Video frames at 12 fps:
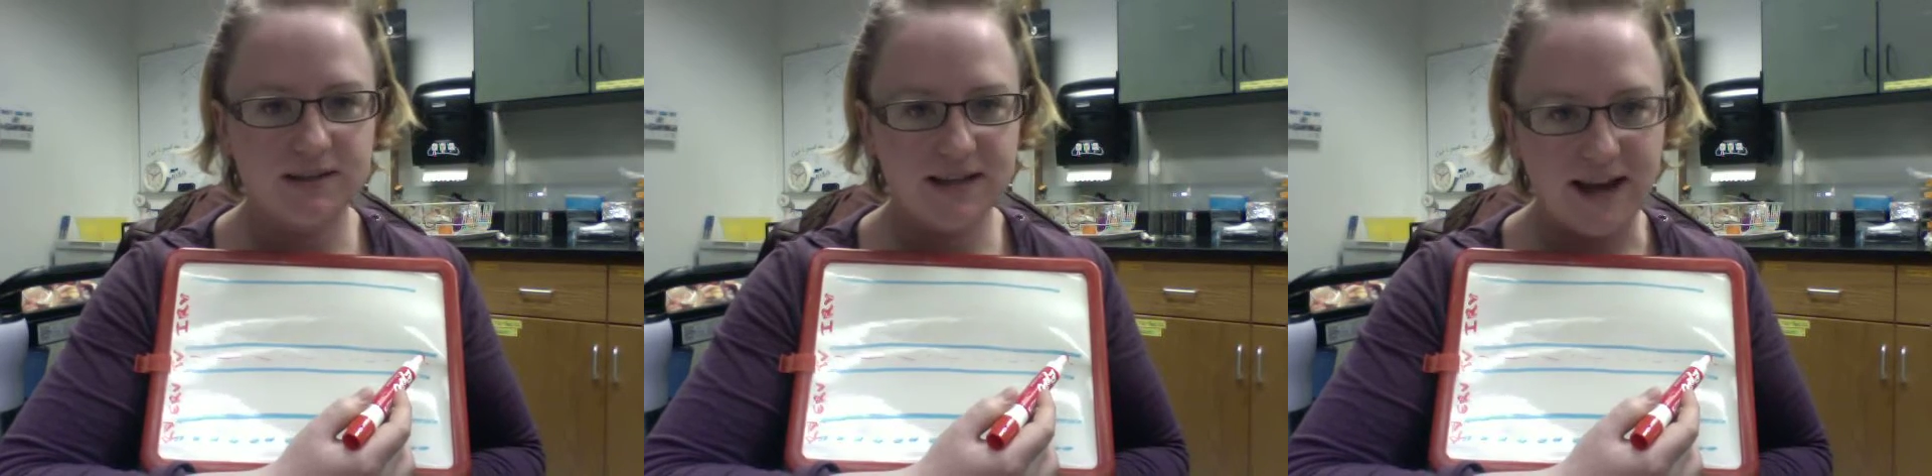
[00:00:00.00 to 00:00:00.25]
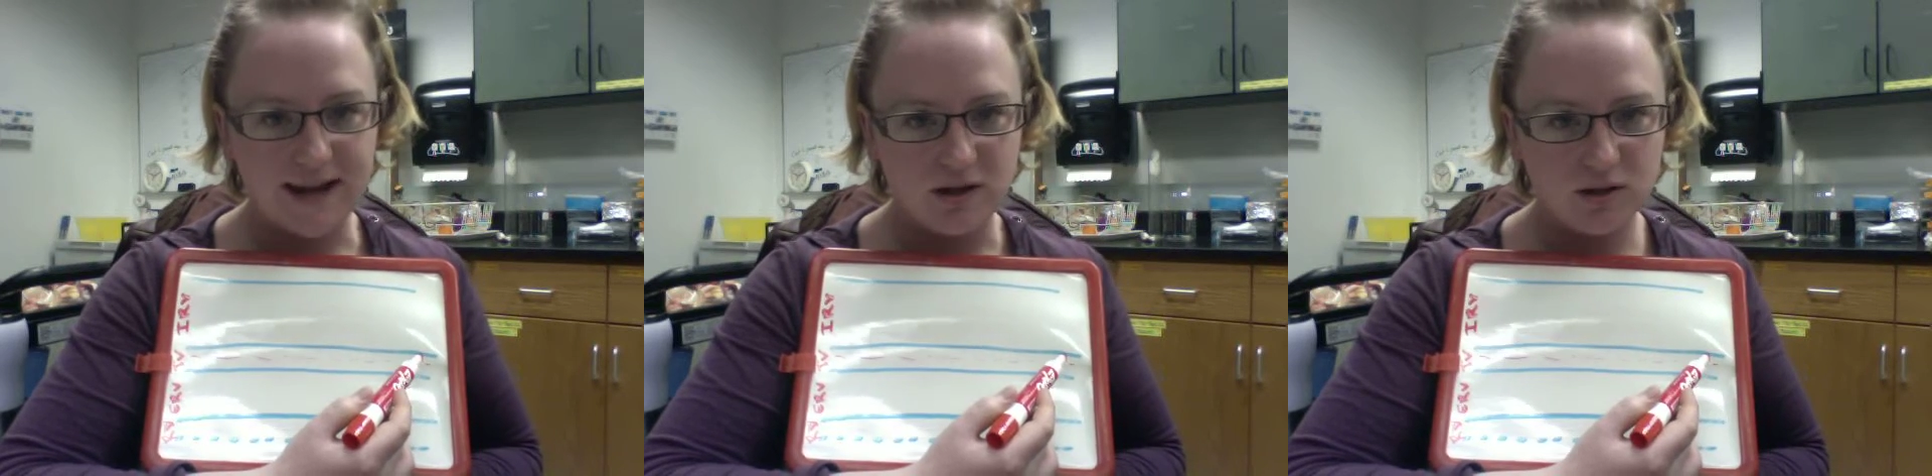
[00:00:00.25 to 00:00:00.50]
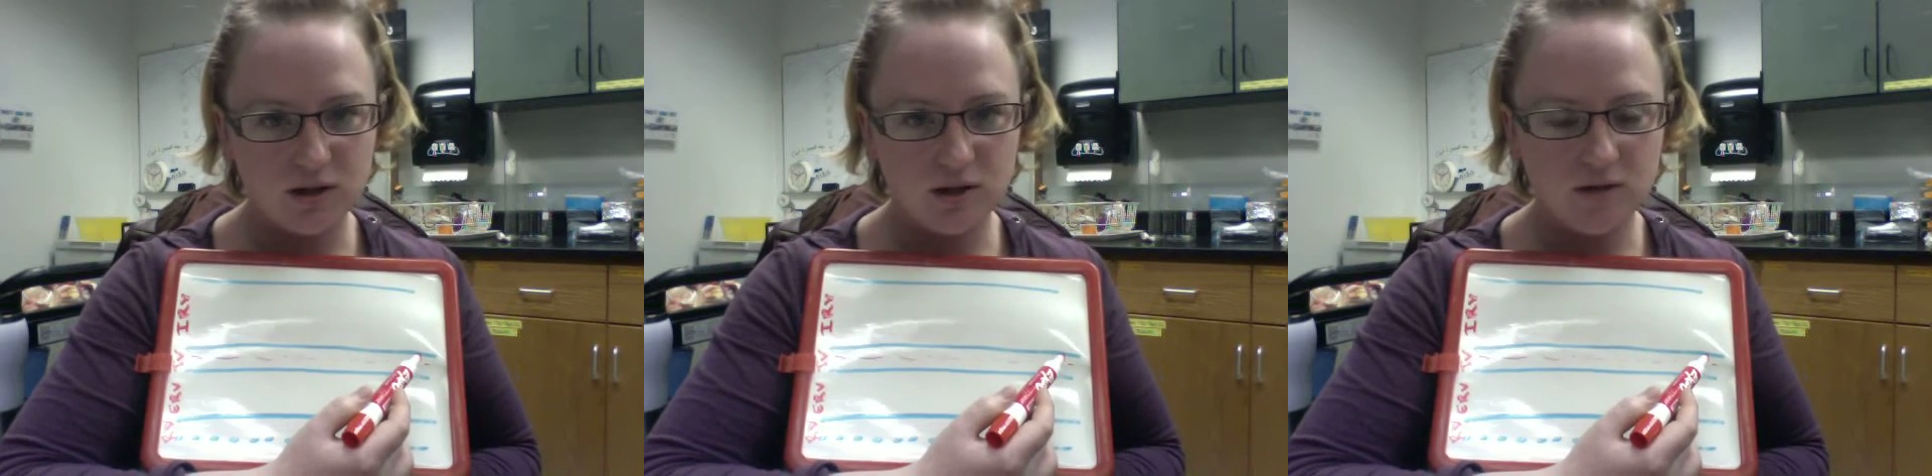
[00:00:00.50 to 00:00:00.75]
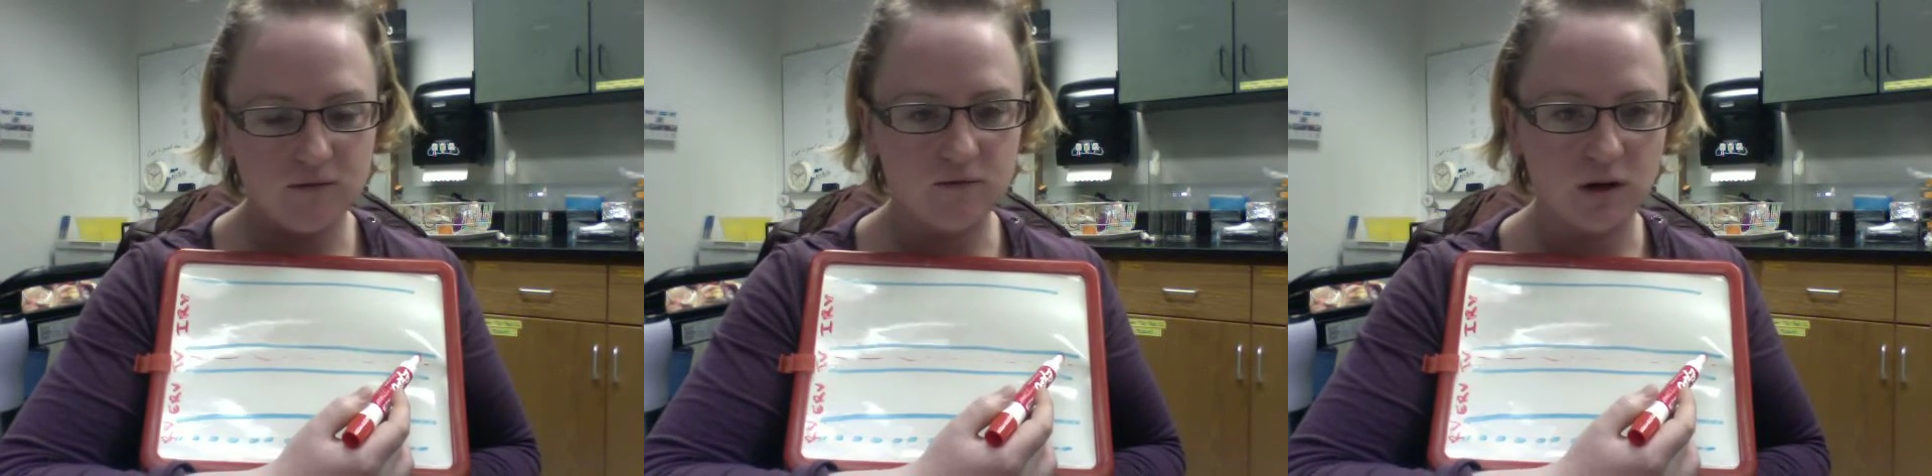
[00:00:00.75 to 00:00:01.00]
tidal
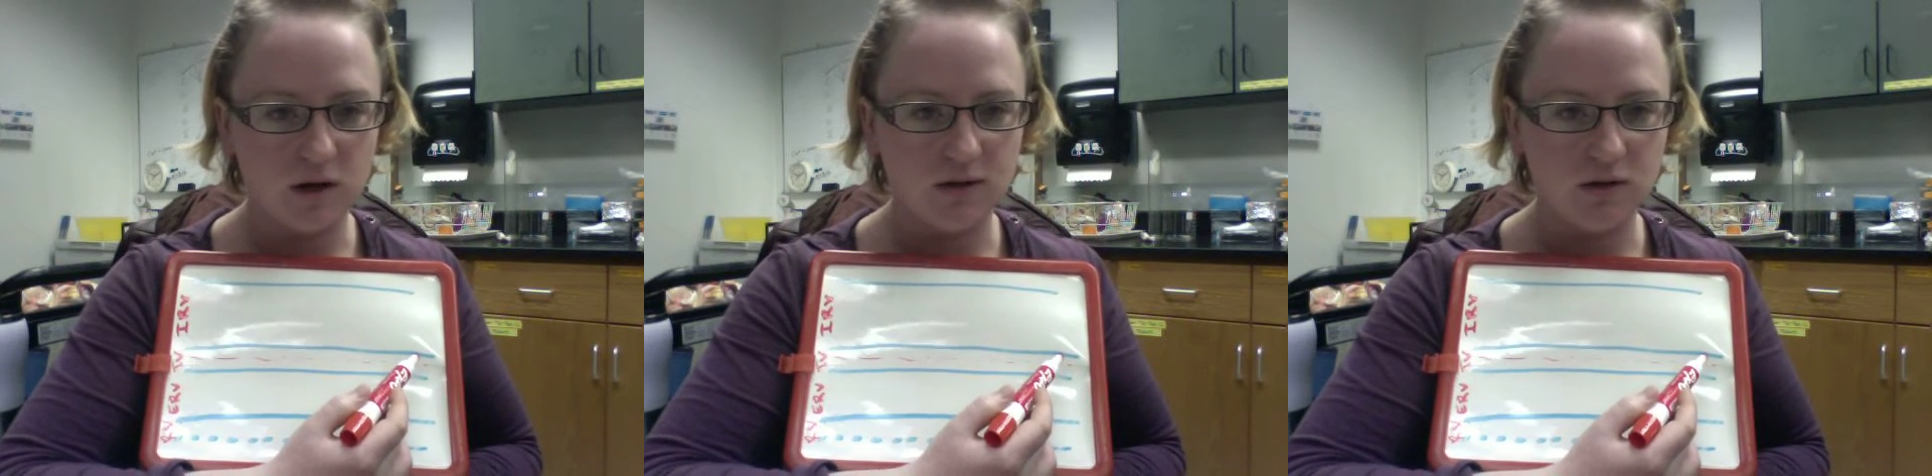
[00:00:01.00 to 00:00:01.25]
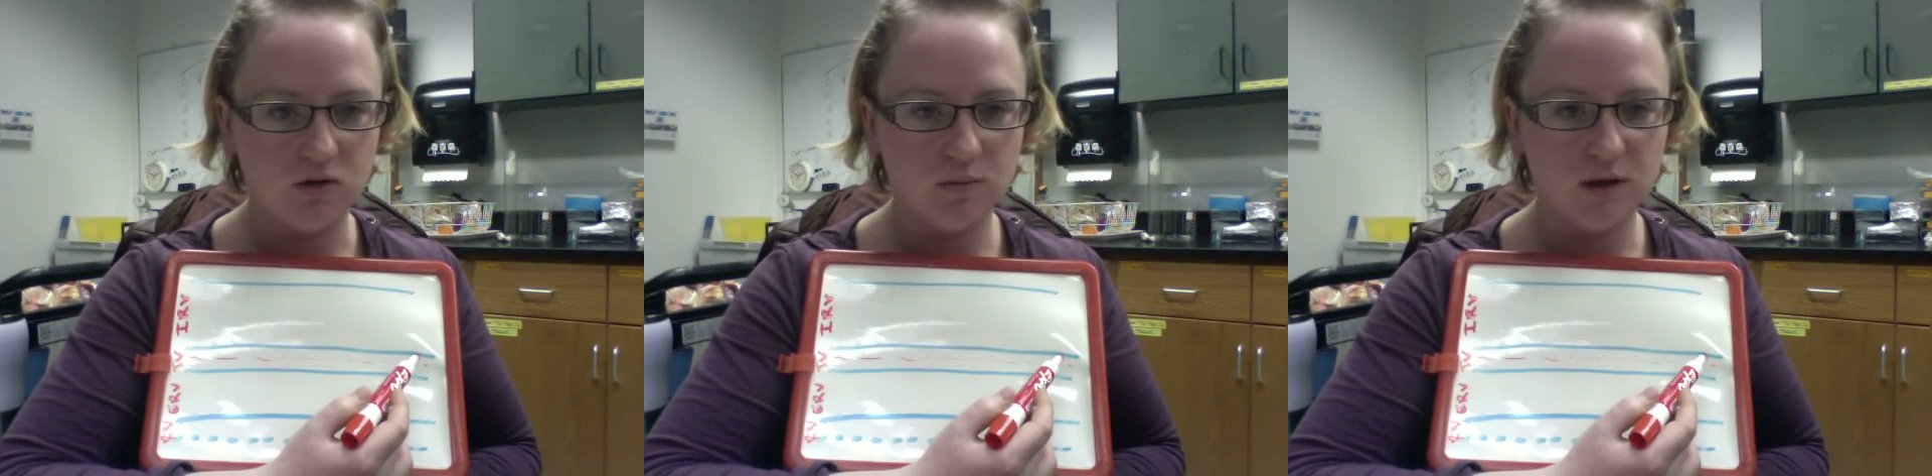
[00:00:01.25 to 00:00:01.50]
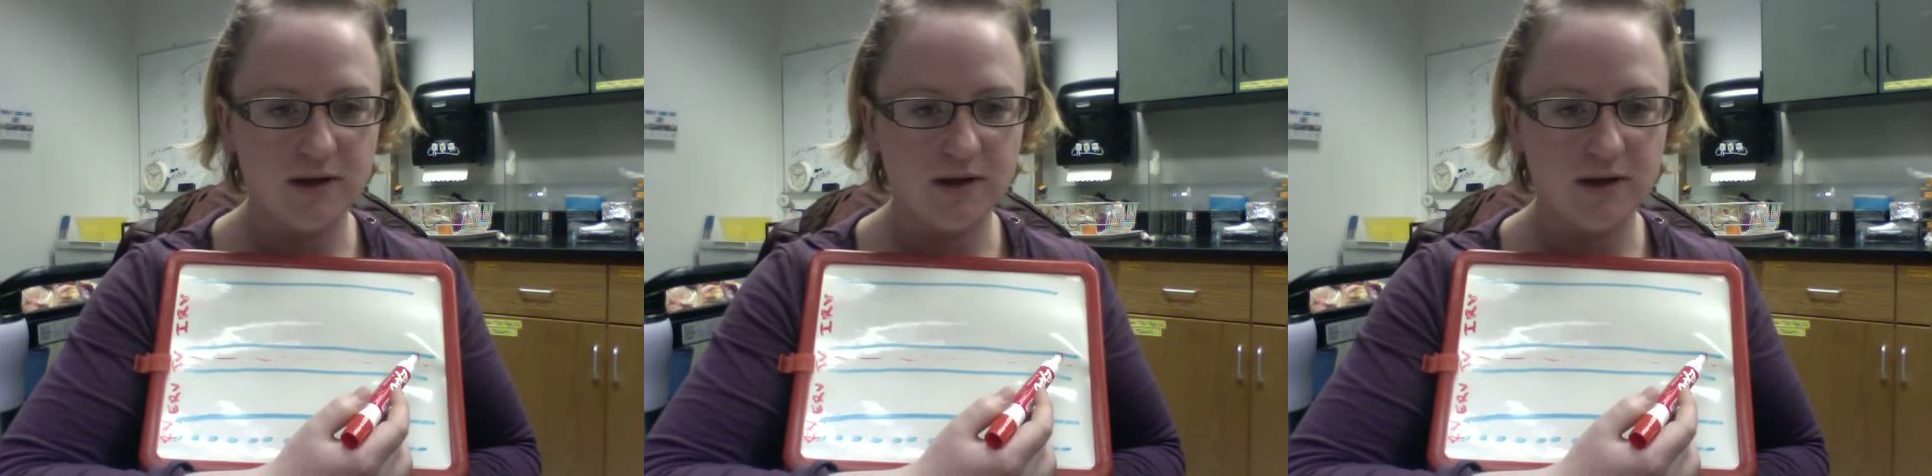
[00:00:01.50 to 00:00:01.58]
volume,